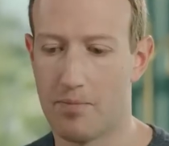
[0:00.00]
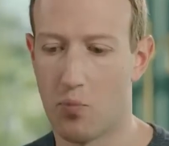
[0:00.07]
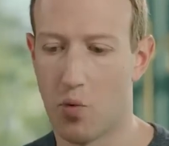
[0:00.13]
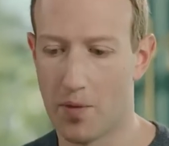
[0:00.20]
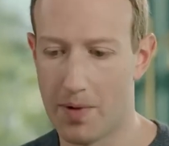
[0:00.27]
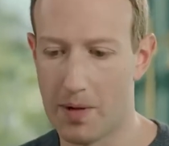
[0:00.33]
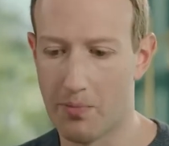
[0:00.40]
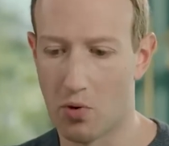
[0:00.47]

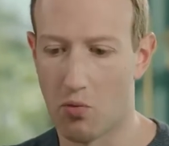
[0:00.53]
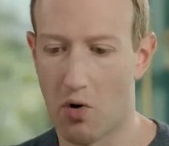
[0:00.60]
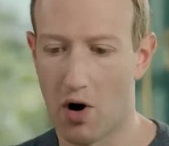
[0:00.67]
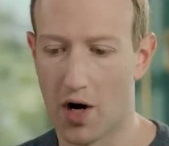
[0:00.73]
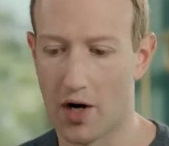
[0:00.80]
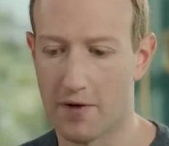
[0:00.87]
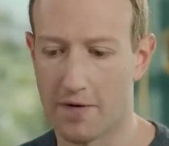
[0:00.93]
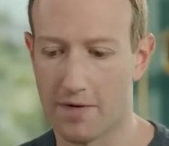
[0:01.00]
what people
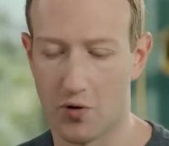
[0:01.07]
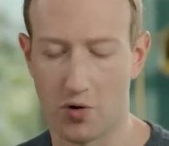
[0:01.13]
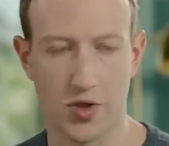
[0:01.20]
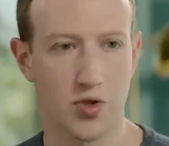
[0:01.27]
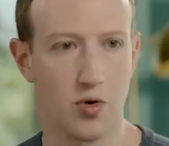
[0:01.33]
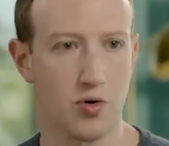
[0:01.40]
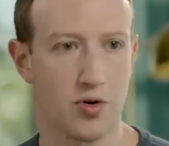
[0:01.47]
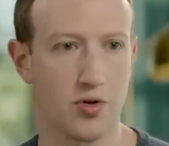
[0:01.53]
want
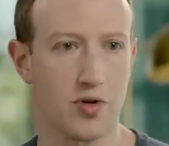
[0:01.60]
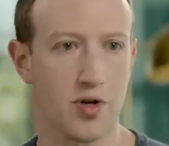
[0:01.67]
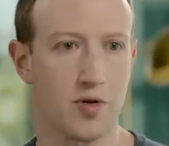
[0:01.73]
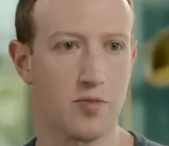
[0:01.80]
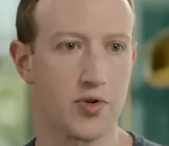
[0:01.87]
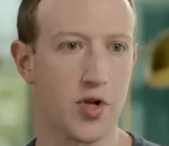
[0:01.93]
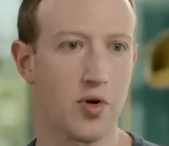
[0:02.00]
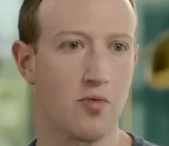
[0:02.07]
first order
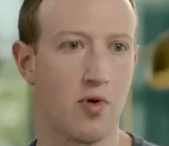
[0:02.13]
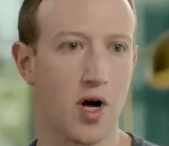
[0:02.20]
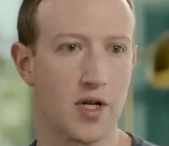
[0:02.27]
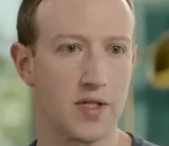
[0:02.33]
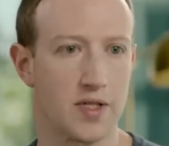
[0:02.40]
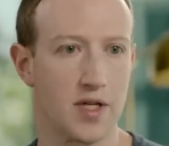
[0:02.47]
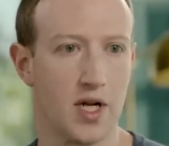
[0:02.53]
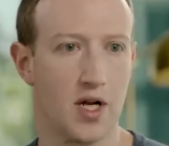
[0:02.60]
and what they
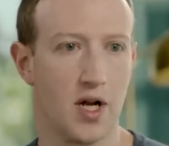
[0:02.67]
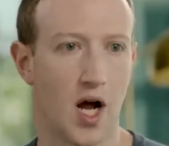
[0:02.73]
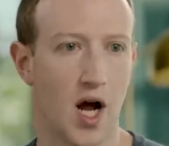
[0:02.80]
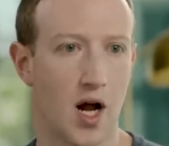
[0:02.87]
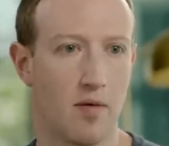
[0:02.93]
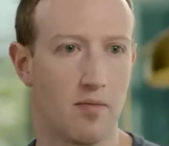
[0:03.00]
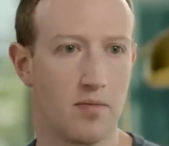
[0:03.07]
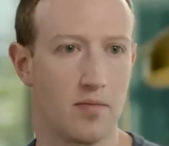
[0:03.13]
want
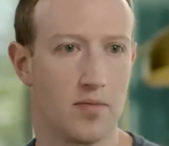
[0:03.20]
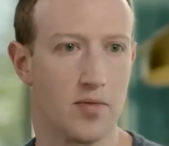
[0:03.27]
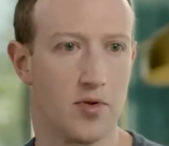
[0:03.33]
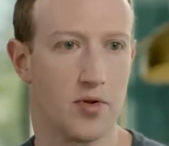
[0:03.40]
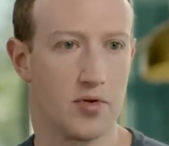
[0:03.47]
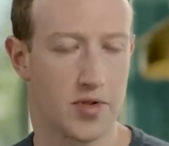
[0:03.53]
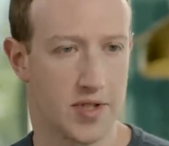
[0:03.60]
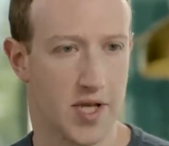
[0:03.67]

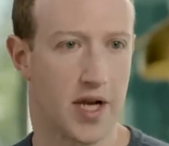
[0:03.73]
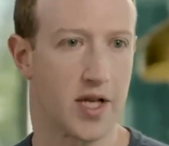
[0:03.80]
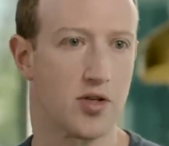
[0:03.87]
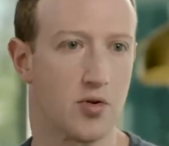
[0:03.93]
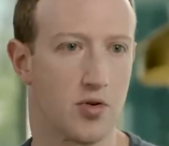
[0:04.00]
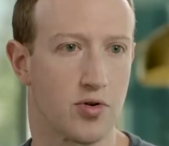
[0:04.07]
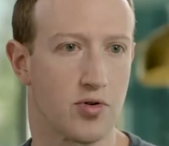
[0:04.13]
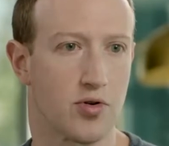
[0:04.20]

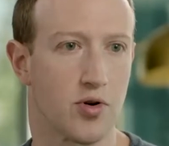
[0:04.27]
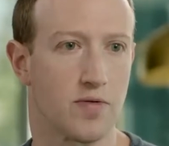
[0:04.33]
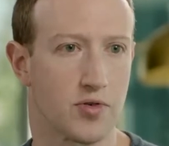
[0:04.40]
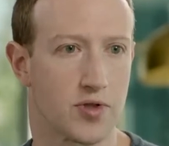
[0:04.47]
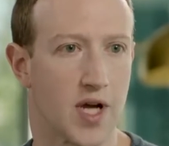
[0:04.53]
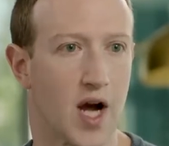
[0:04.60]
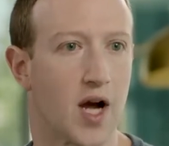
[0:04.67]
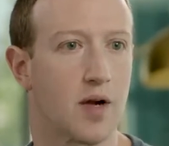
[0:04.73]
second order
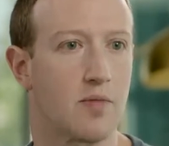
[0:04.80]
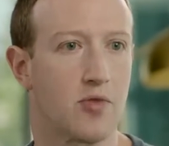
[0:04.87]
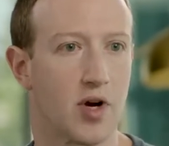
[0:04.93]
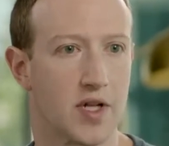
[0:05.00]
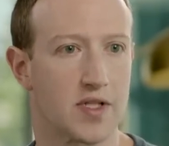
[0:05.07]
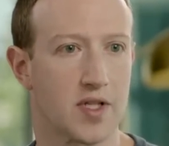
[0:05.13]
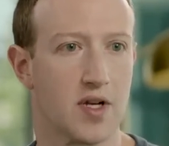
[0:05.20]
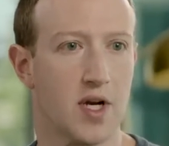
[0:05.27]
over time,
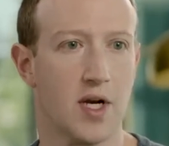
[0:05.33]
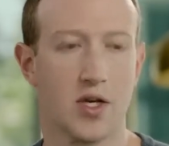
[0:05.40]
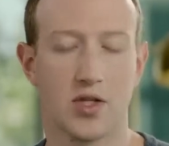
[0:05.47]
right?